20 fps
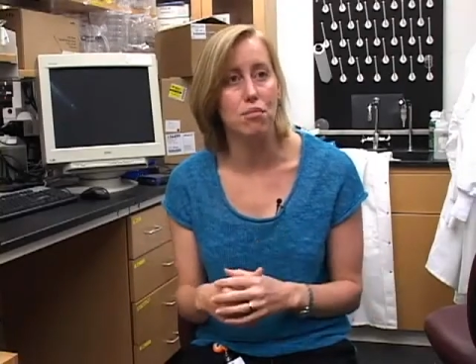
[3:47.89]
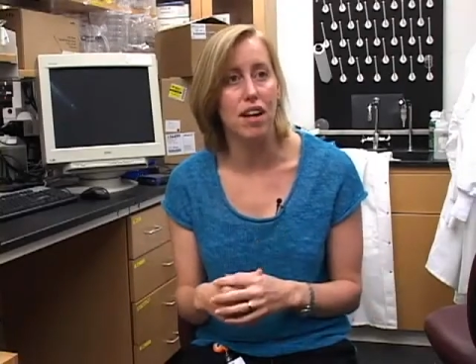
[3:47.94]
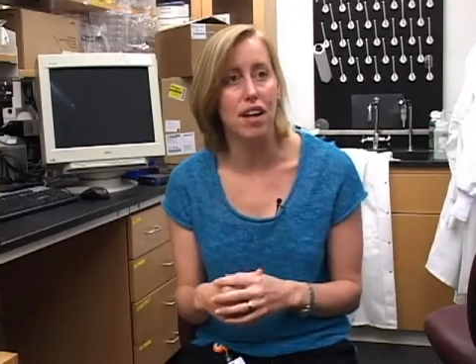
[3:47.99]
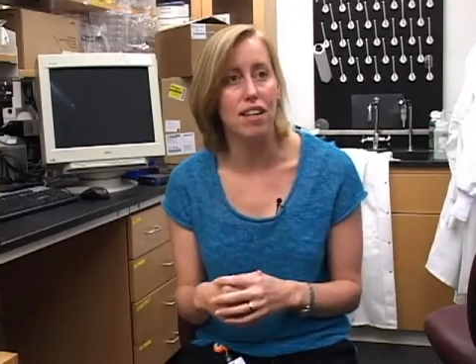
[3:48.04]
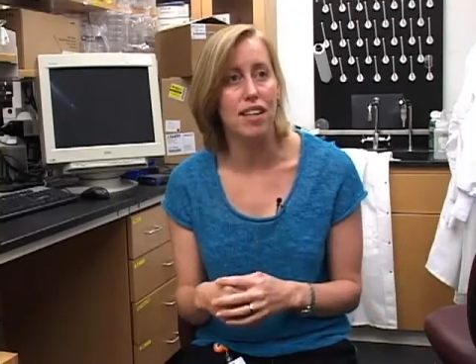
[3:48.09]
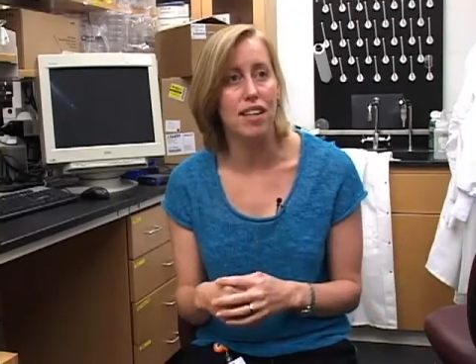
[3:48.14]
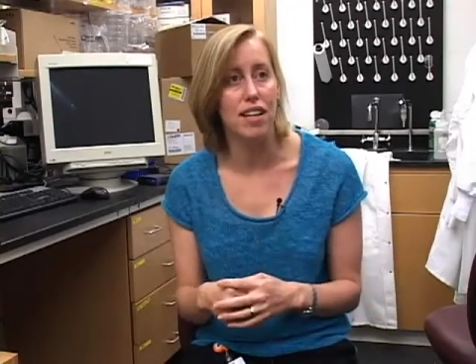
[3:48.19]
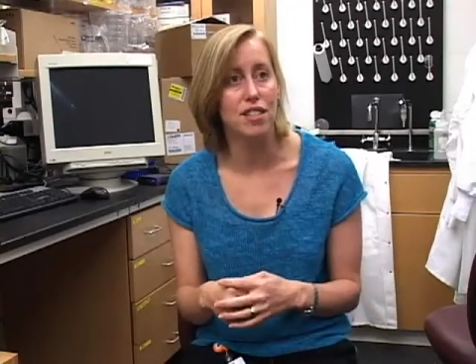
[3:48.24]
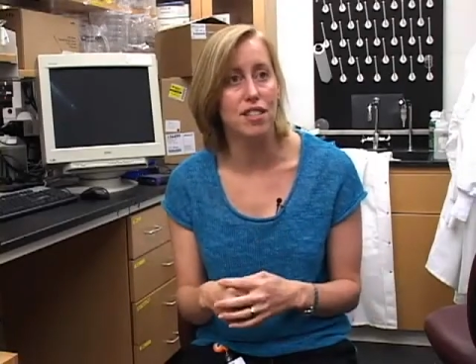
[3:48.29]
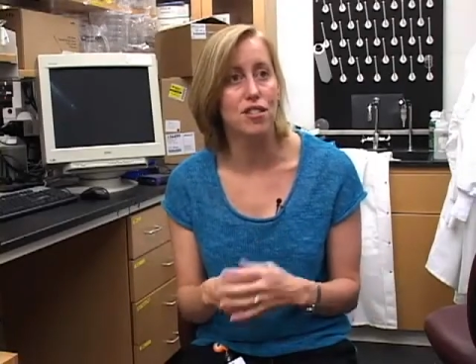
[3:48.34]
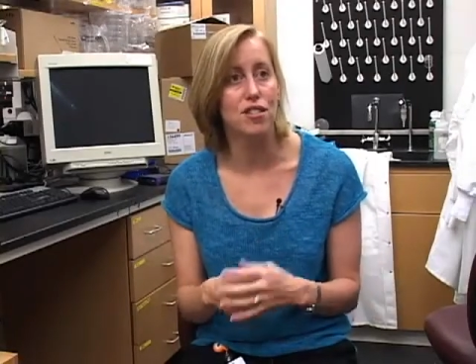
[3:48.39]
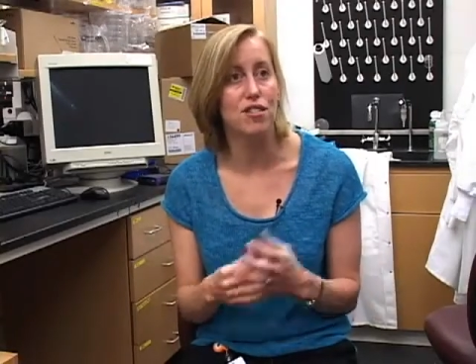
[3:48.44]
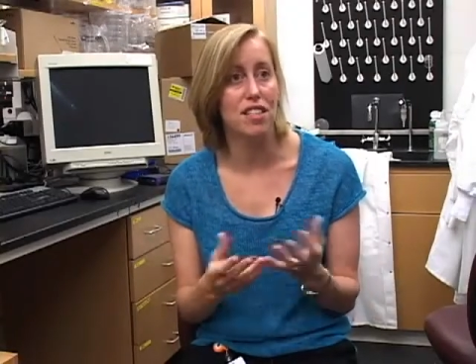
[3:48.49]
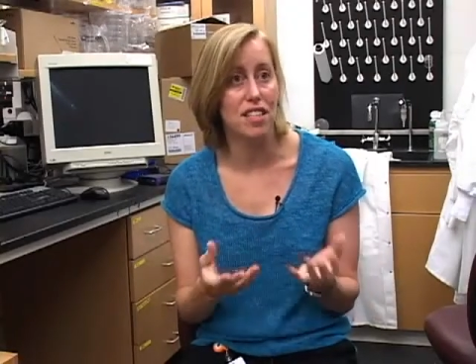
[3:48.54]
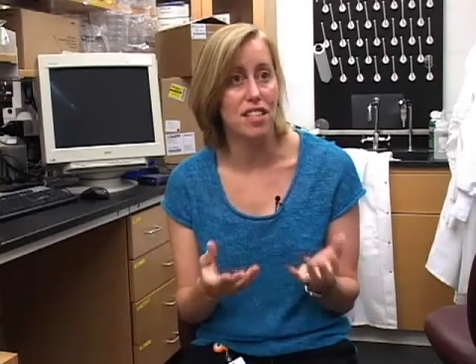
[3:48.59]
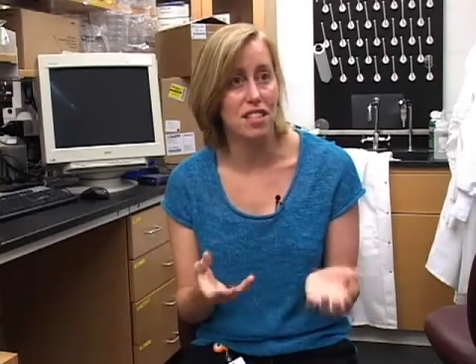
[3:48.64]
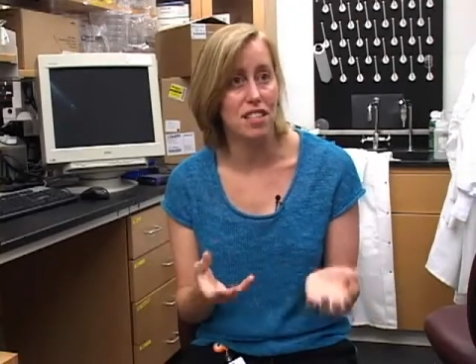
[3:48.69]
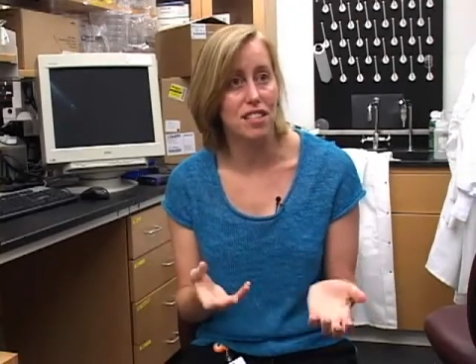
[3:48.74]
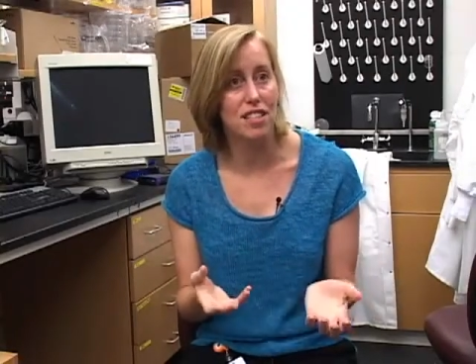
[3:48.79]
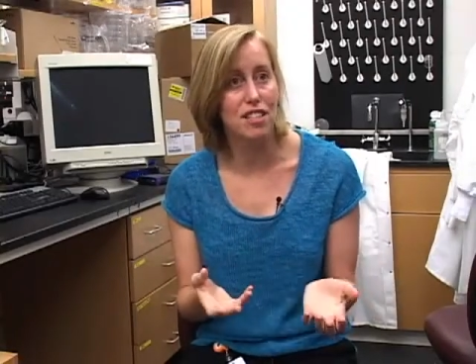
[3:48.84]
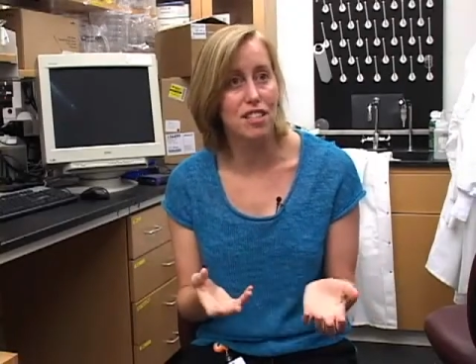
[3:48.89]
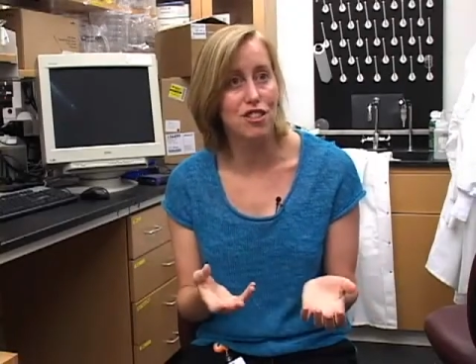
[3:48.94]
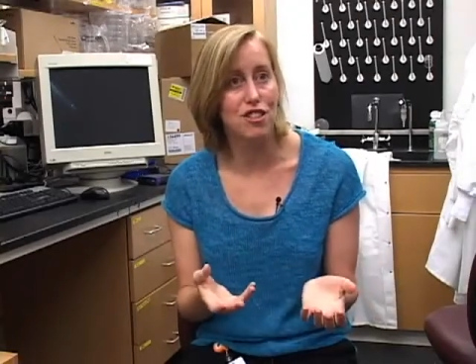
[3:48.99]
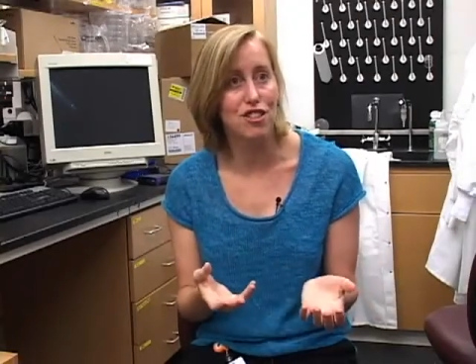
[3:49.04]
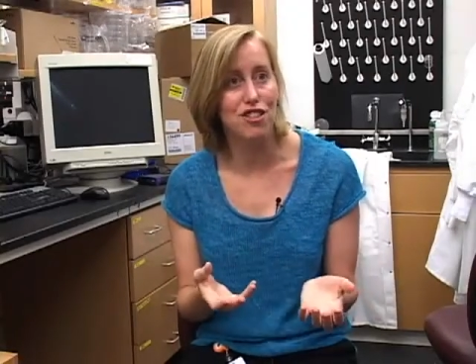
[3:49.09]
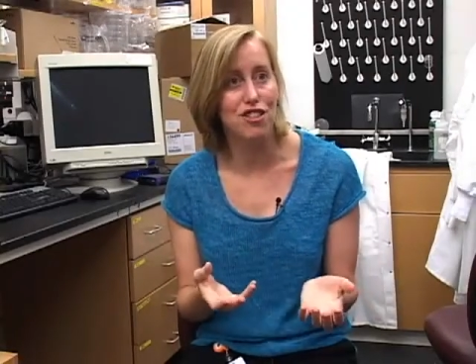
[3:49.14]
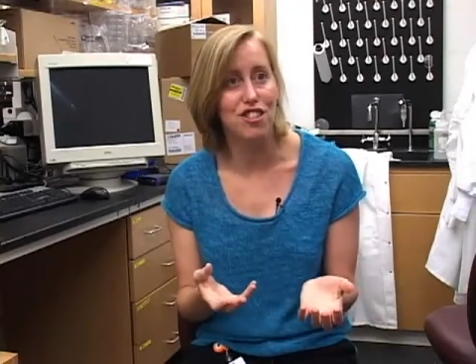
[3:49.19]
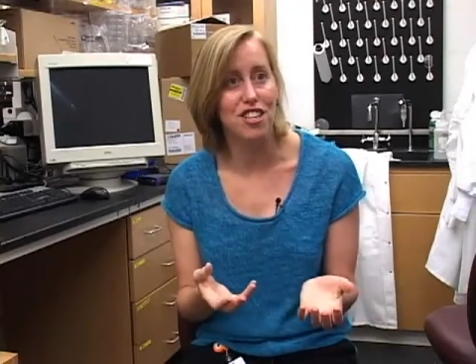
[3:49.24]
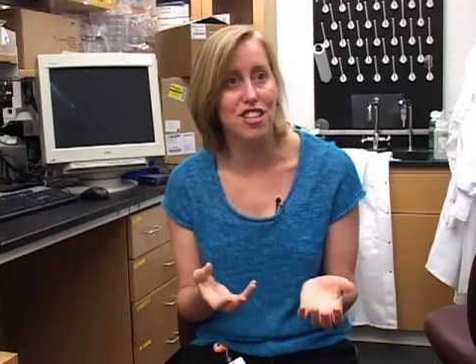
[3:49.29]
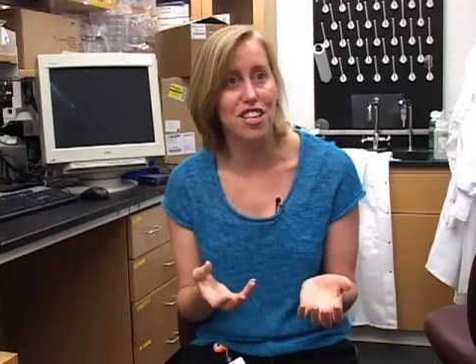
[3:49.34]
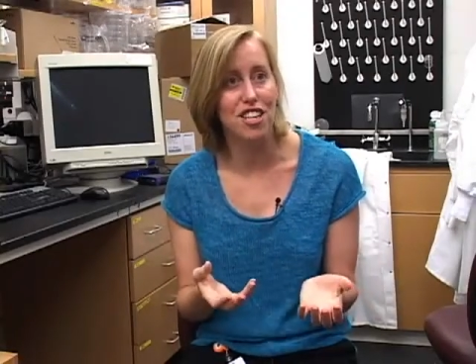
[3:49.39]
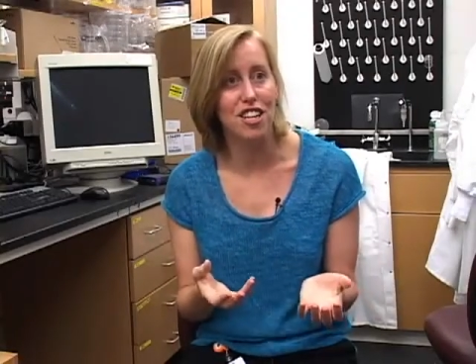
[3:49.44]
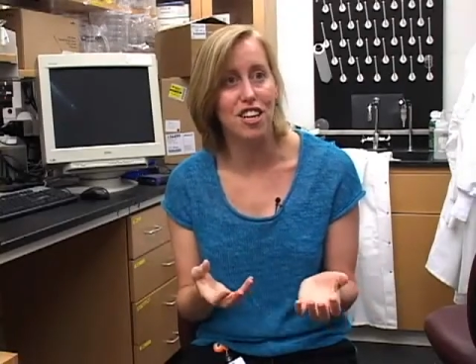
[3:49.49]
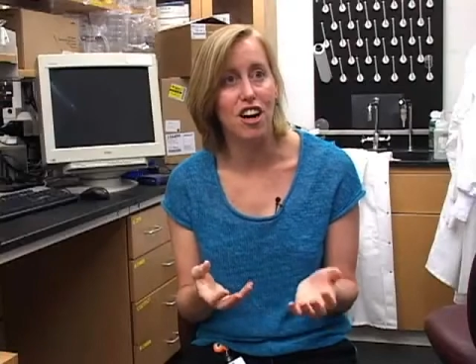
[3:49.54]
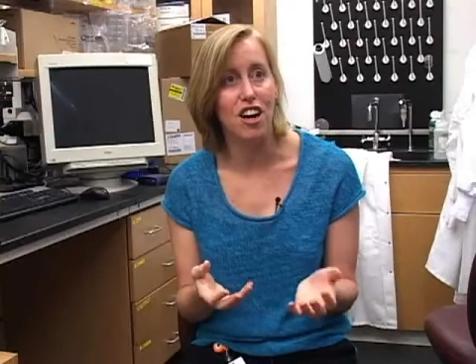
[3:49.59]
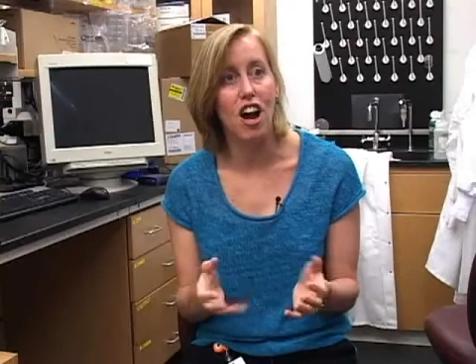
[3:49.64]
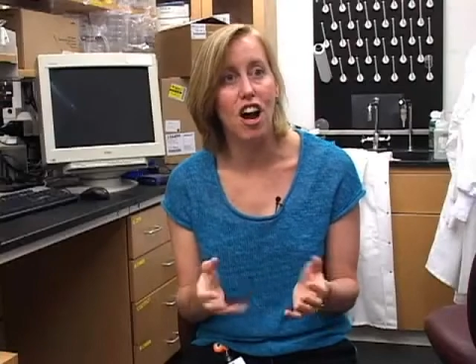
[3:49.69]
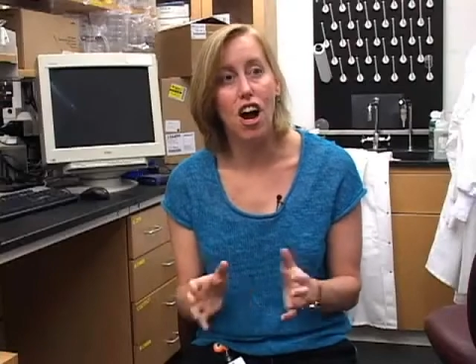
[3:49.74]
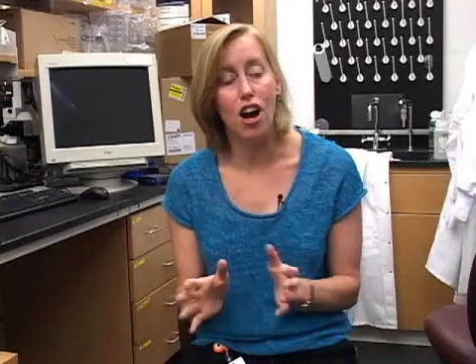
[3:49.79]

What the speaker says: Kesser, the ENT surgeon here,